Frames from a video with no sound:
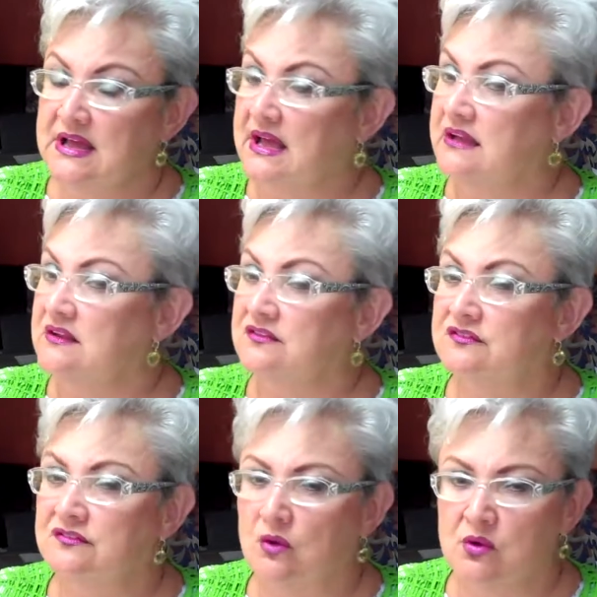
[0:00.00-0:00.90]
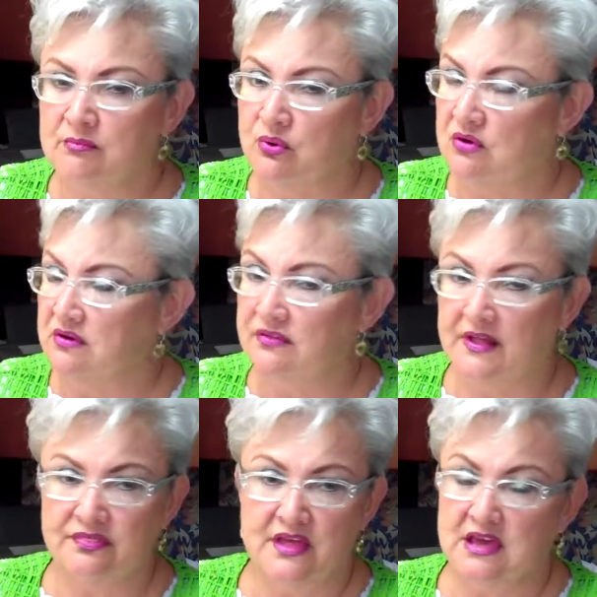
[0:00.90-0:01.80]
And it's so important
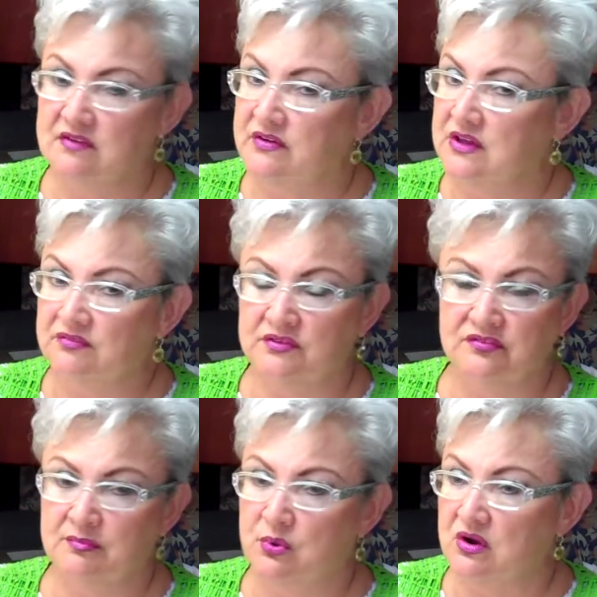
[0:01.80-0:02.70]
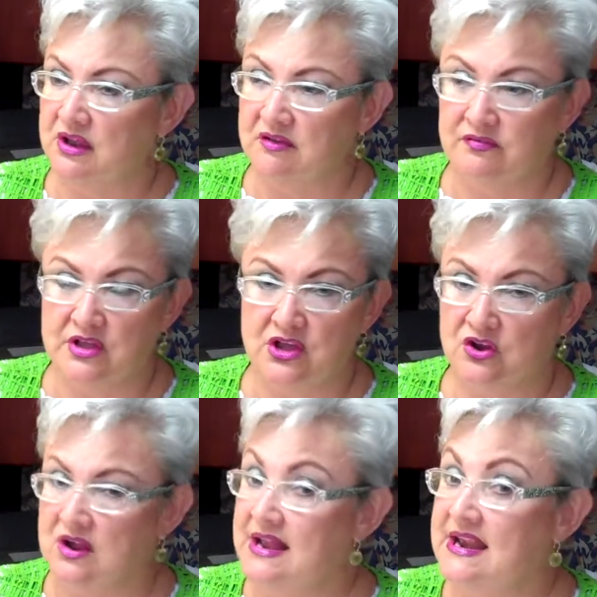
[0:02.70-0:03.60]
that they give a gift of support every
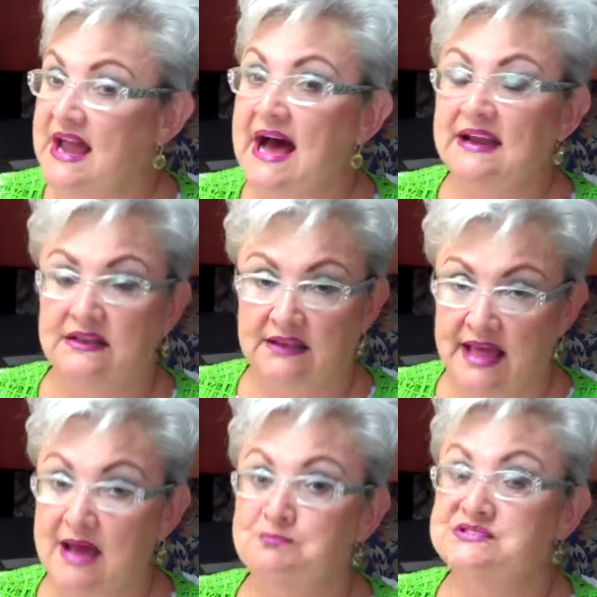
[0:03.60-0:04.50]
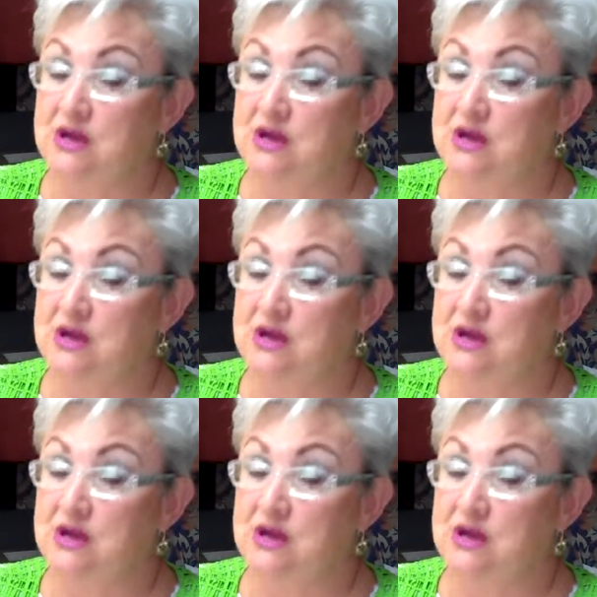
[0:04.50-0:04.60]
year and not lapse